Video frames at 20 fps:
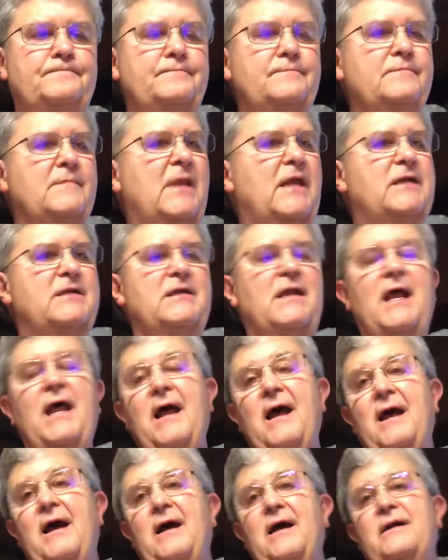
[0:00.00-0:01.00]
And
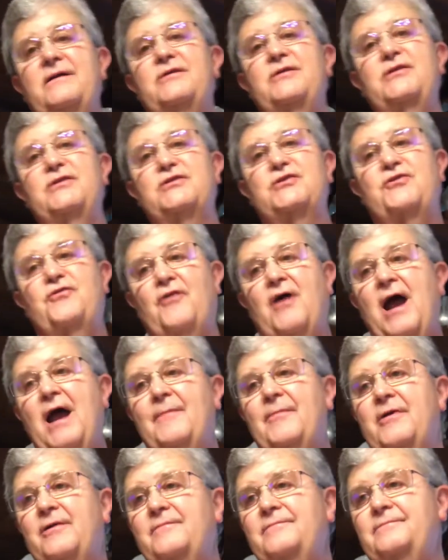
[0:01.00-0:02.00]
to describe
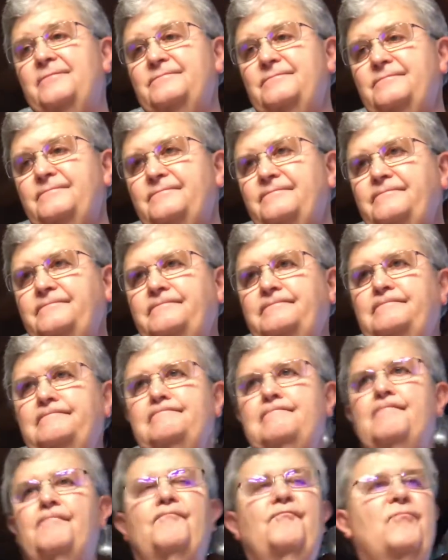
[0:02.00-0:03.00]
it,
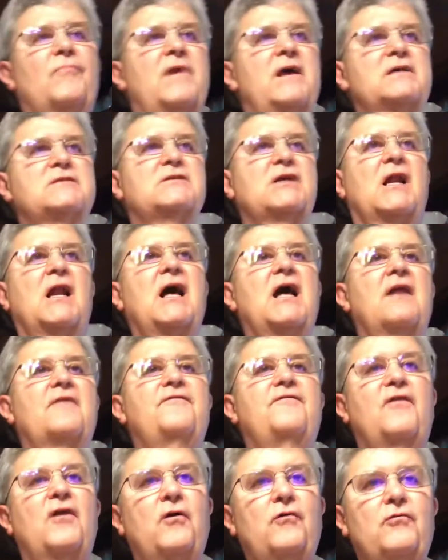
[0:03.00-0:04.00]
it's a lot of
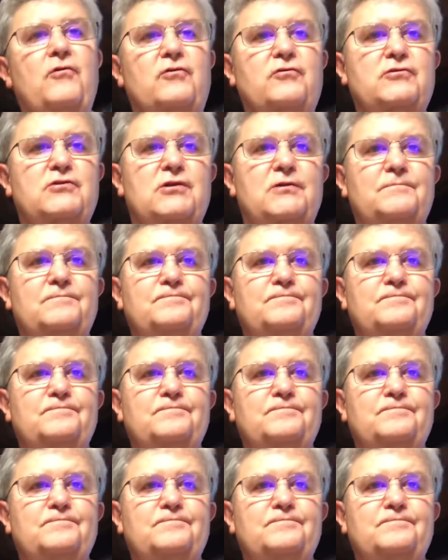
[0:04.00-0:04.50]
floaters